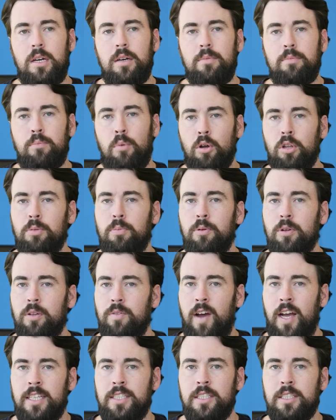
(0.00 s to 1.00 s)
multiple
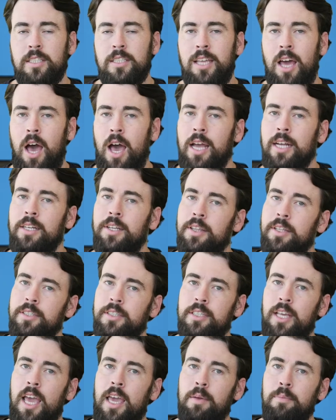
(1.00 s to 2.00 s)
devices tied to the
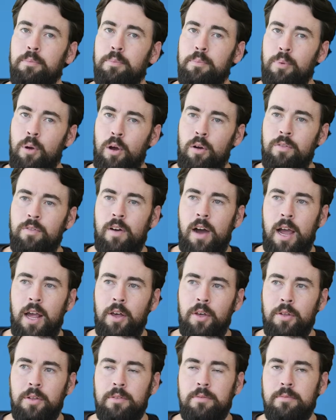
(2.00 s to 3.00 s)
same
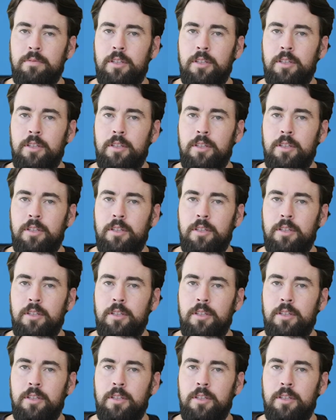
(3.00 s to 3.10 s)
profile,